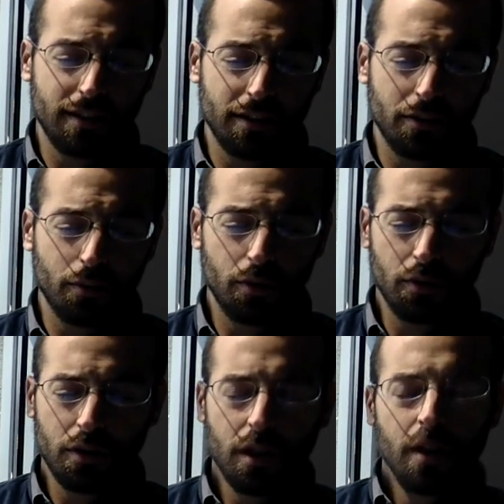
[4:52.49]
the end of the
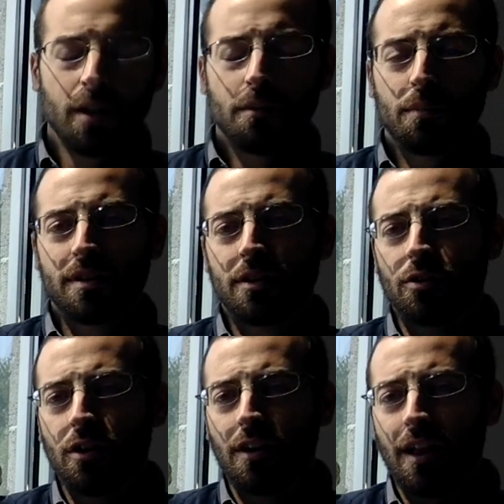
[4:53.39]
world. But
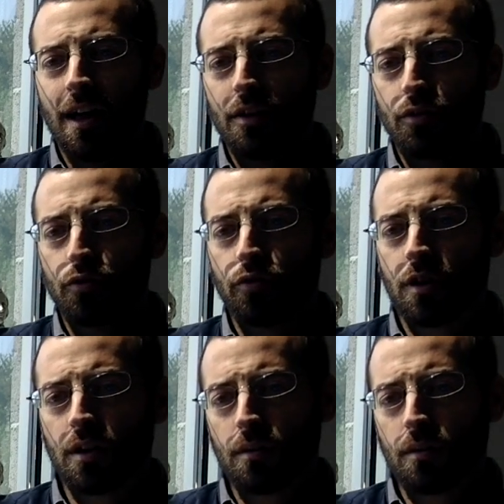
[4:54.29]
there are a lot of